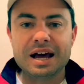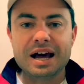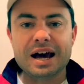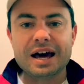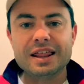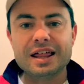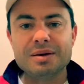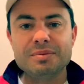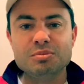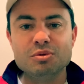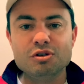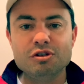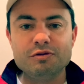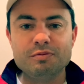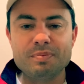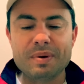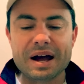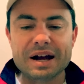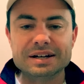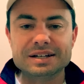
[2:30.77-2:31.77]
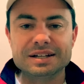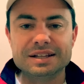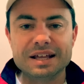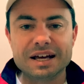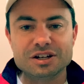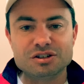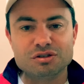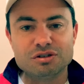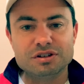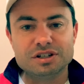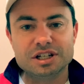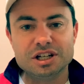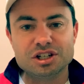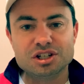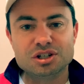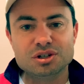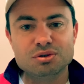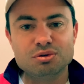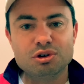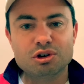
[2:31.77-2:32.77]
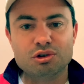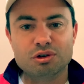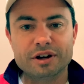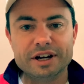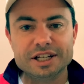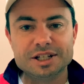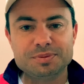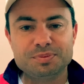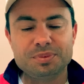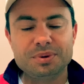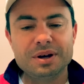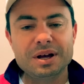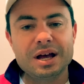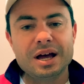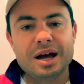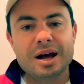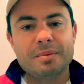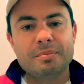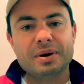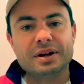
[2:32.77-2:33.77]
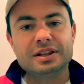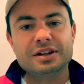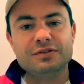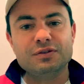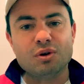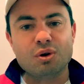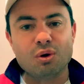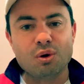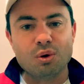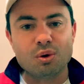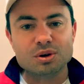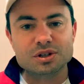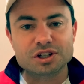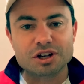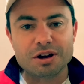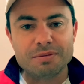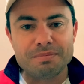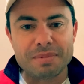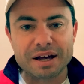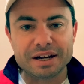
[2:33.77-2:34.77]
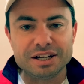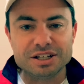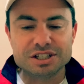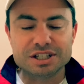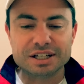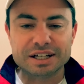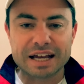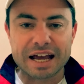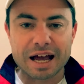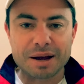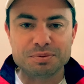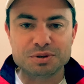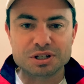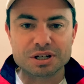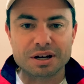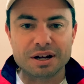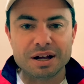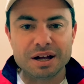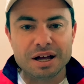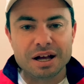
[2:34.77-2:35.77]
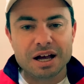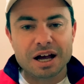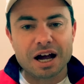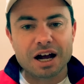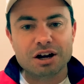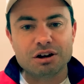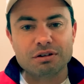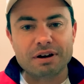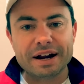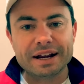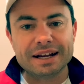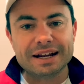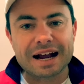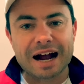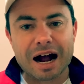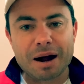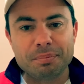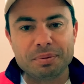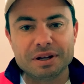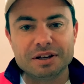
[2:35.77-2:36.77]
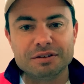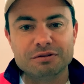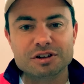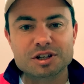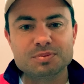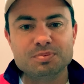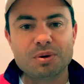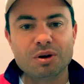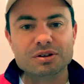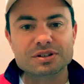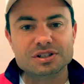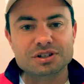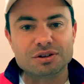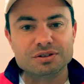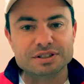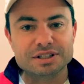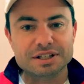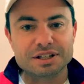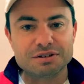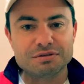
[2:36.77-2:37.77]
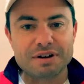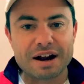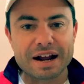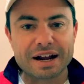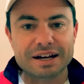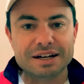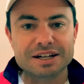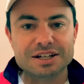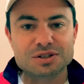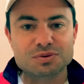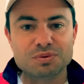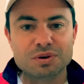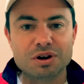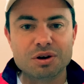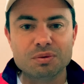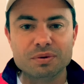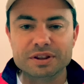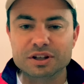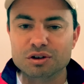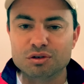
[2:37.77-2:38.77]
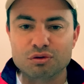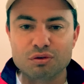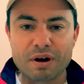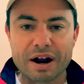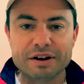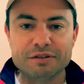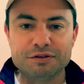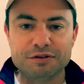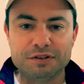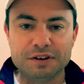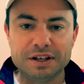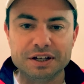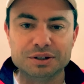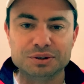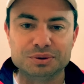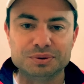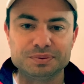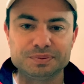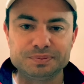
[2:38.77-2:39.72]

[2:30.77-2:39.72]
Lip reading: and they moved back to that traditional crisp, but they've also managed to capture a great cupping response onto the racket as well with great feel.